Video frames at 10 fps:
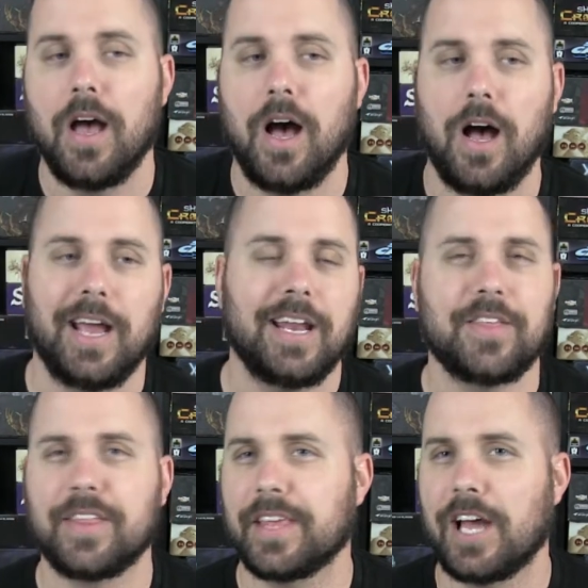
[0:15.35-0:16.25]

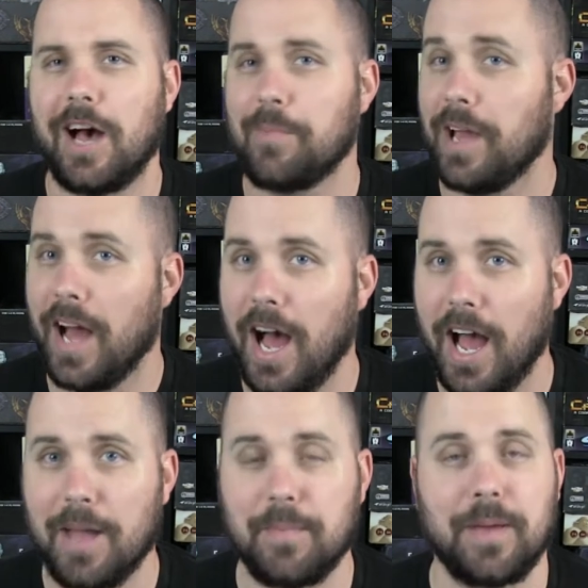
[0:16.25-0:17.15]
Anything that caught my
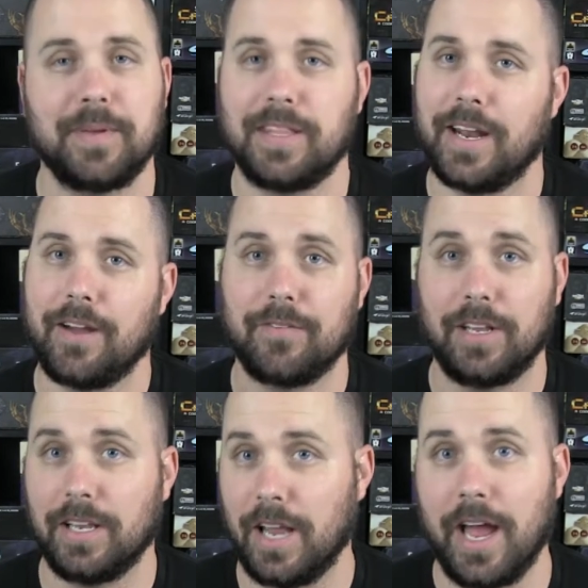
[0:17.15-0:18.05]
eye, maybe that I
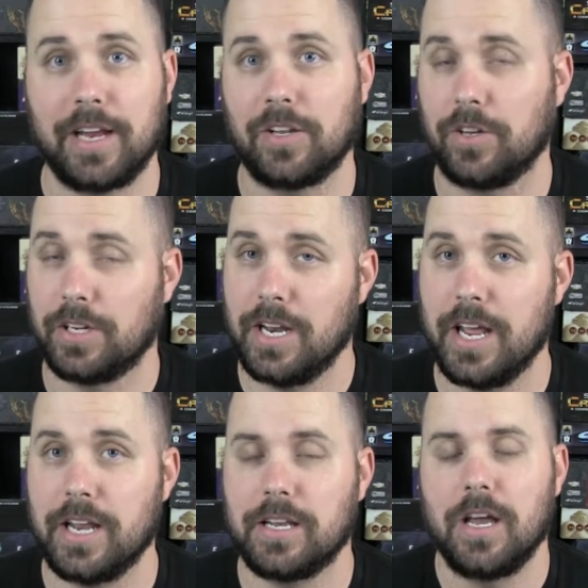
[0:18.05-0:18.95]
really liked, looked
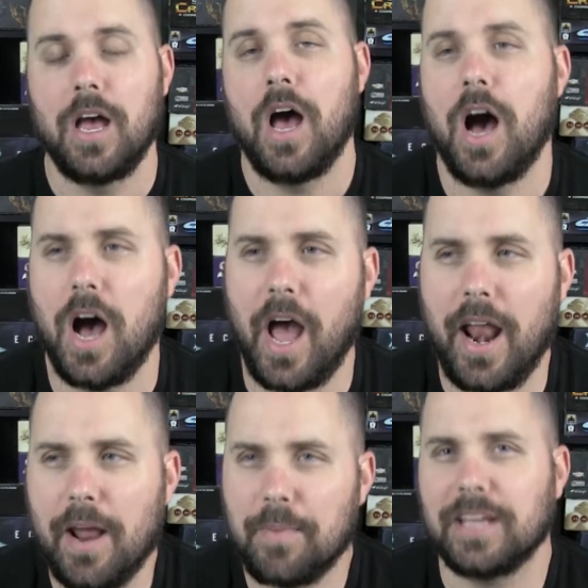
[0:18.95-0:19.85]
neat, and
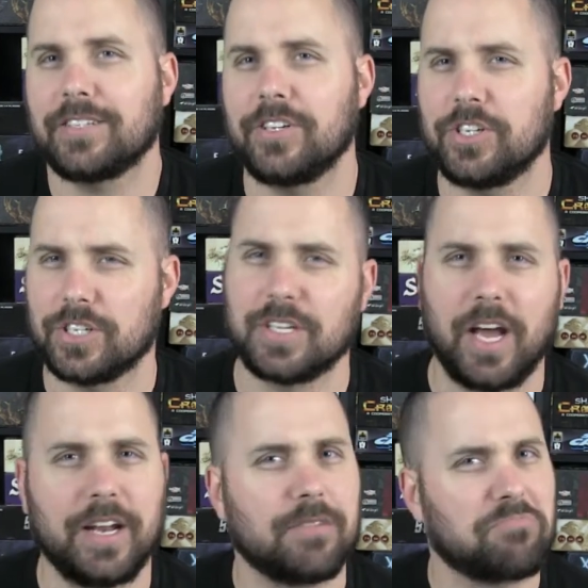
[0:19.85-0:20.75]
I basically just
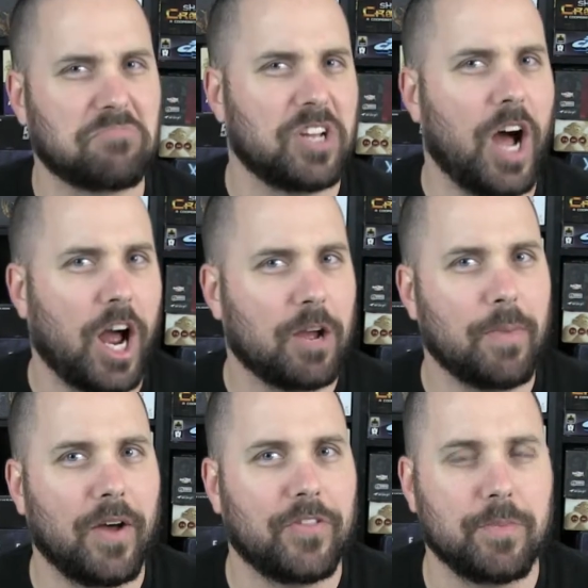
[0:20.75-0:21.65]
kind of talk
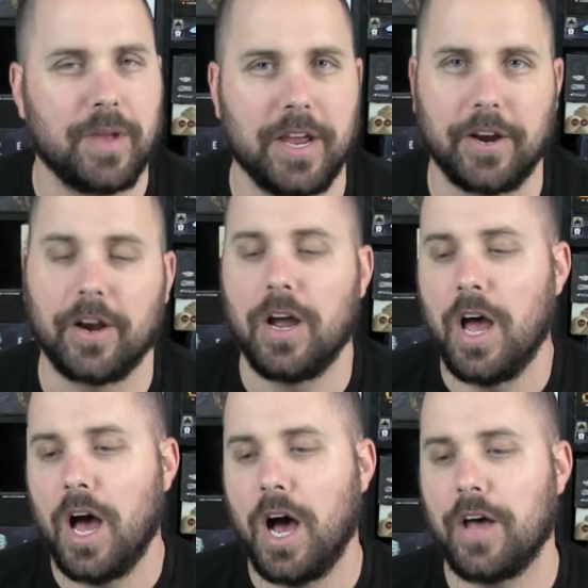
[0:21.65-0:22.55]
about them here.
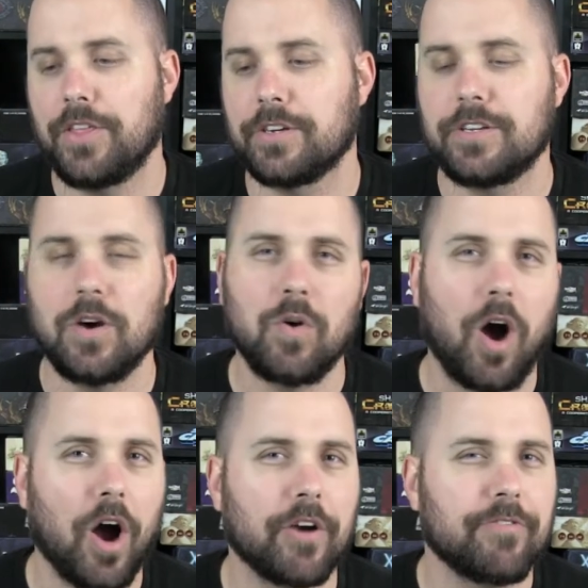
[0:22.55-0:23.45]
There's no
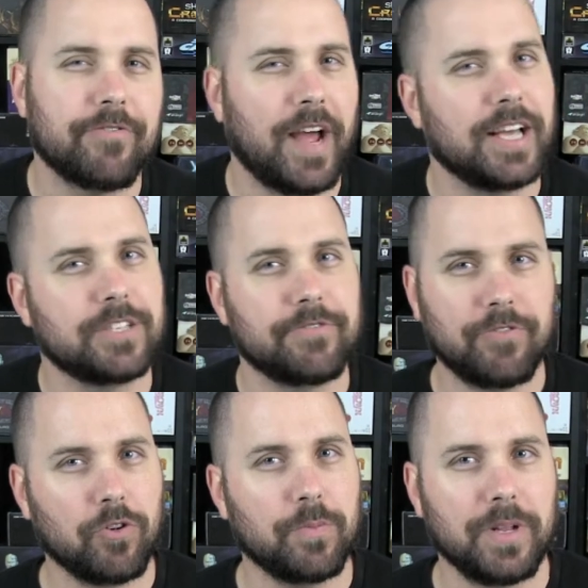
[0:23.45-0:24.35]
hard, fast
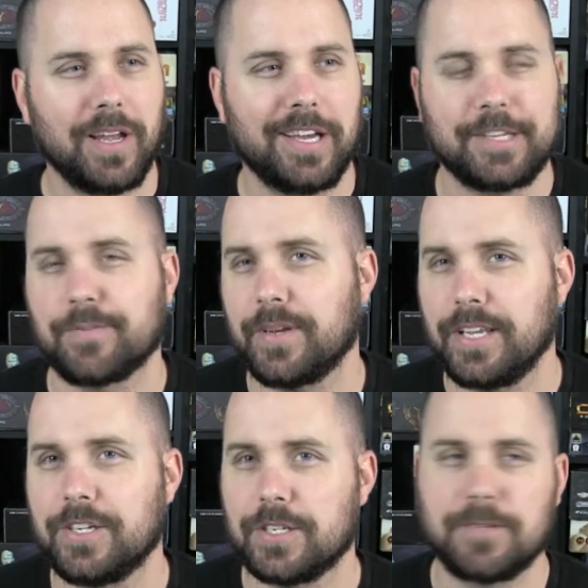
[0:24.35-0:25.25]
formula. It's
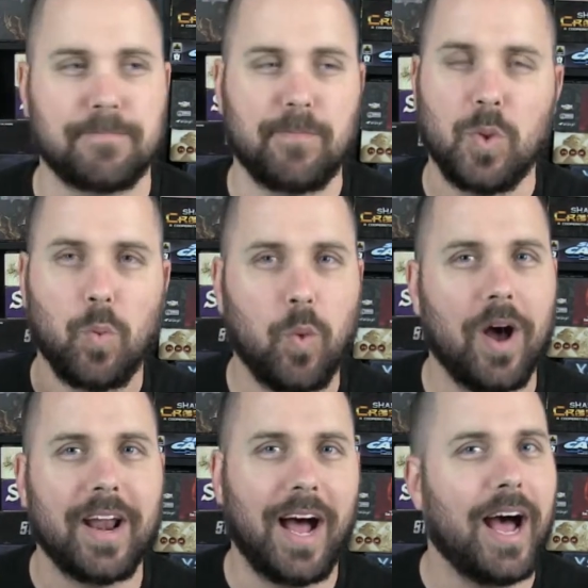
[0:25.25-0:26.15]
really just
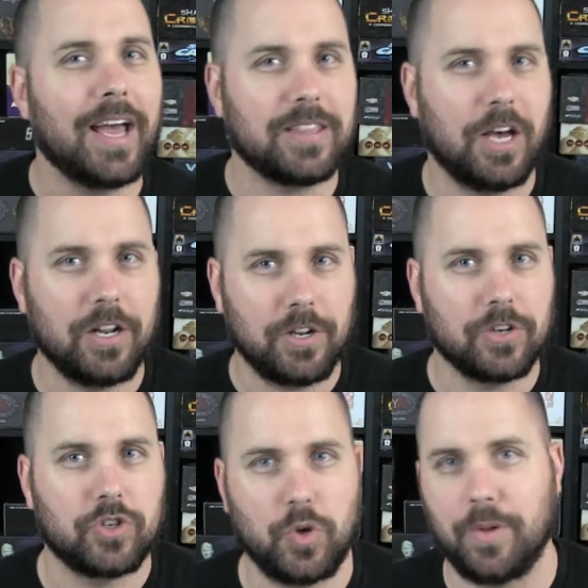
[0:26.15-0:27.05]
what I thought
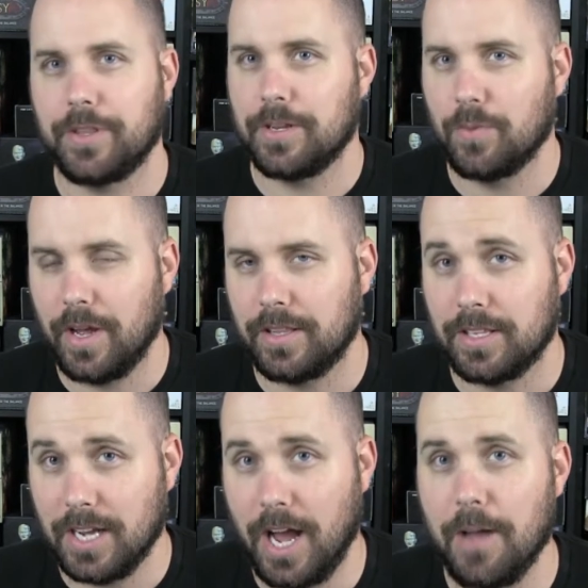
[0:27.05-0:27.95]
looked cool at the
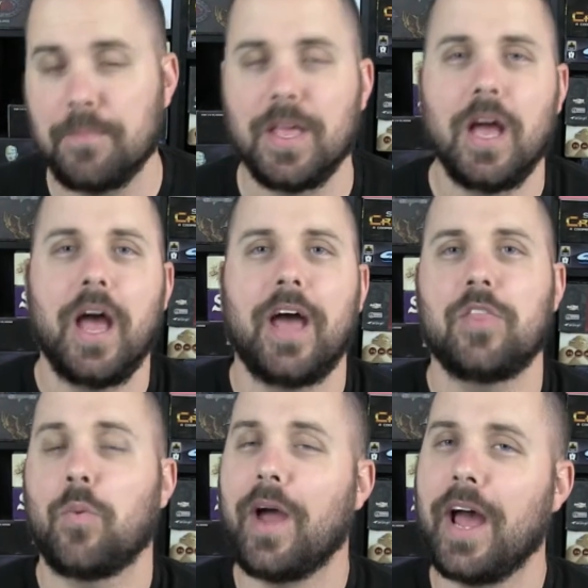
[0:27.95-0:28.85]
time. And
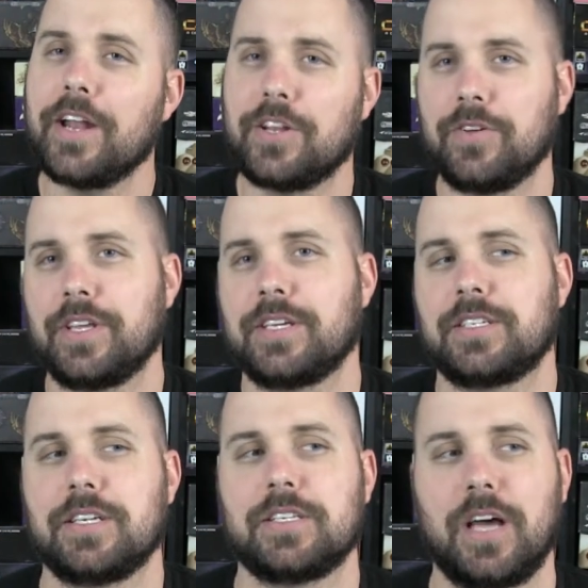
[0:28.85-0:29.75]
the way I do
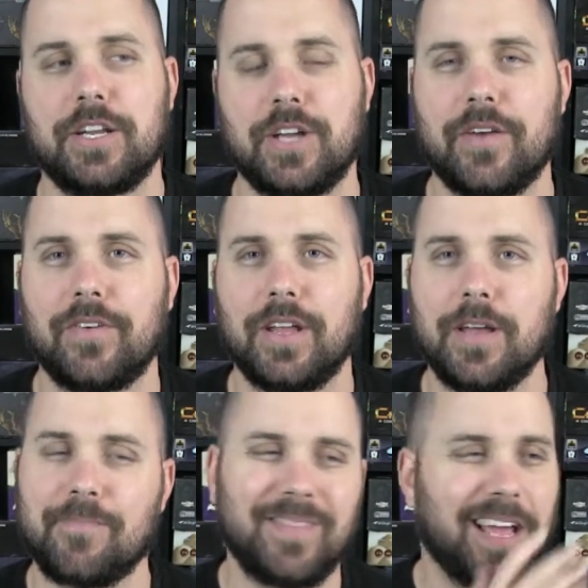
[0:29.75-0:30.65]
this is I
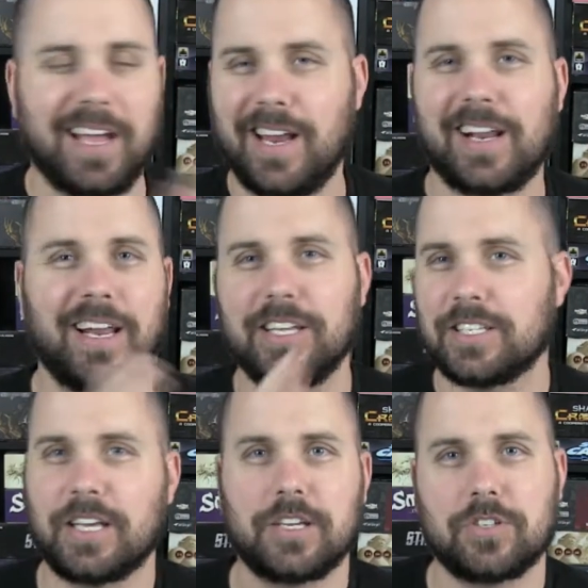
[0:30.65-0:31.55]
kind of glance
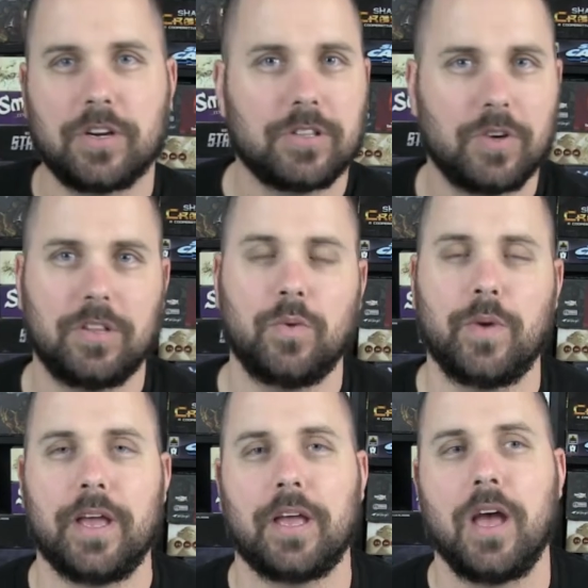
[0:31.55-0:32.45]
at Kickstarter throughout the
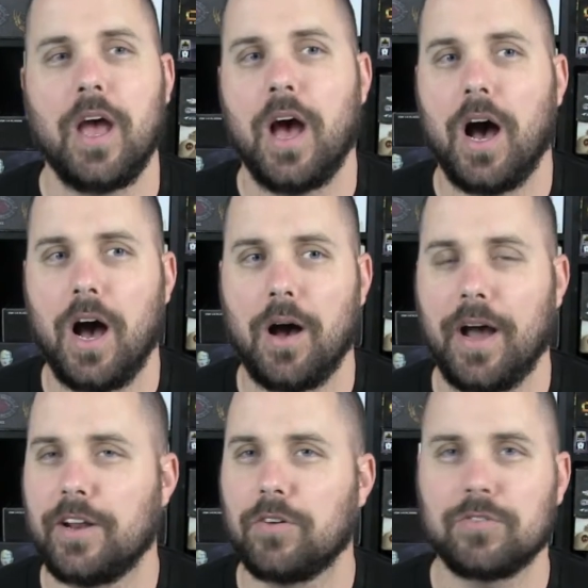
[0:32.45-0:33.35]
week.
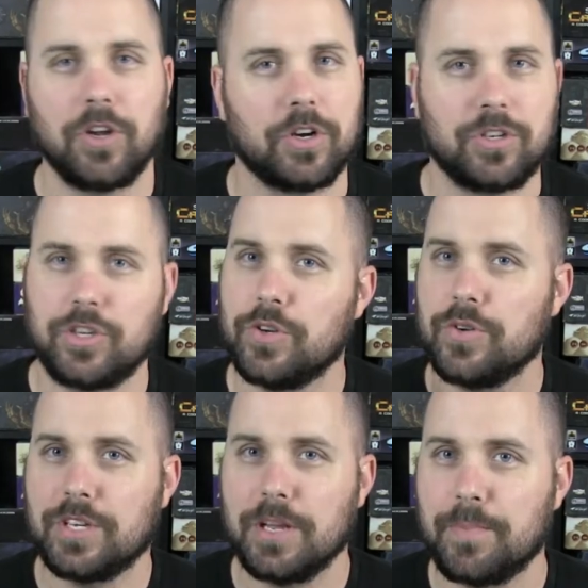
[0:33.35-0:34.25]
I don't look too
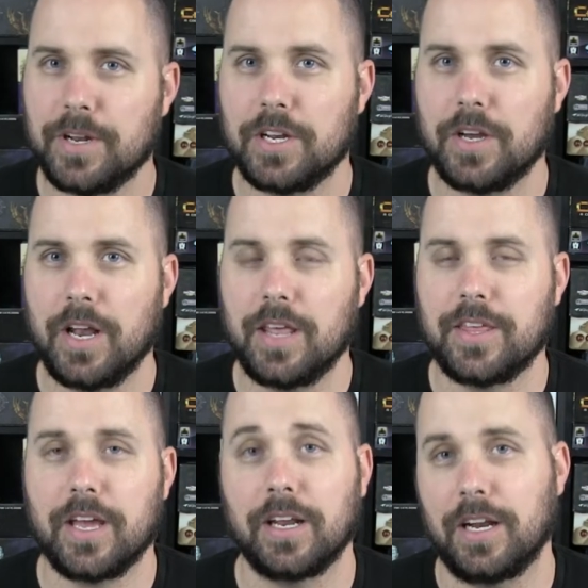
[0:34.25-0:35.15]
deep into
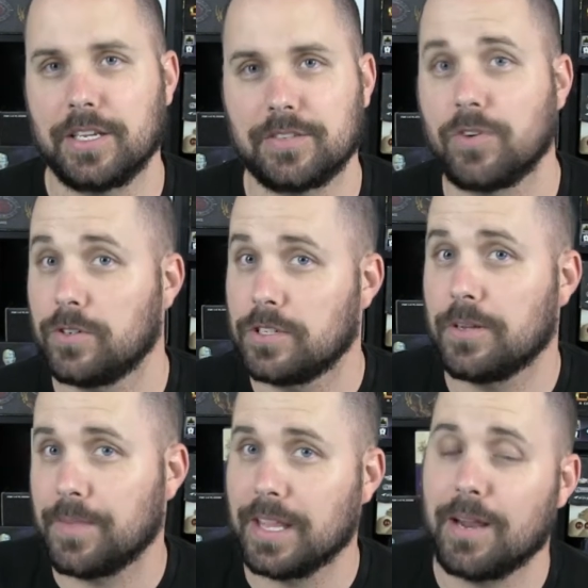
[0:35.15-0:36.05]
anything unless, of course, it's
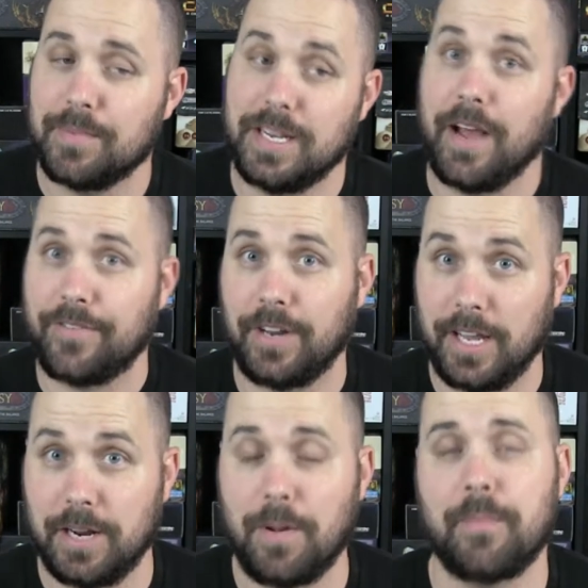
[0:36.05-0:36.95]
something that I'm definitely
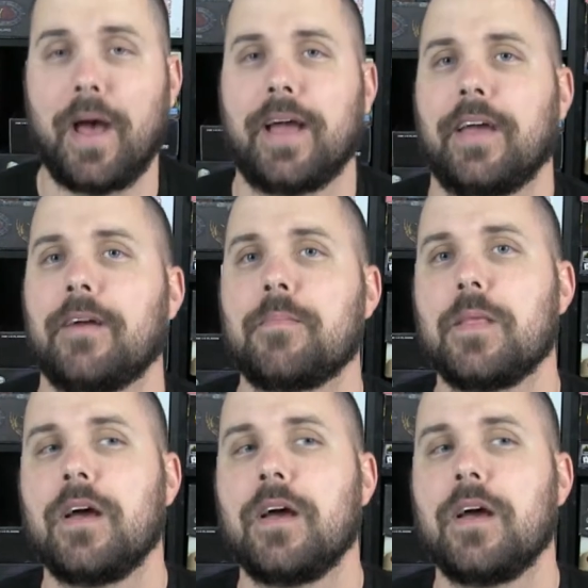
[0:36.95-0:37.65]
going to be backing.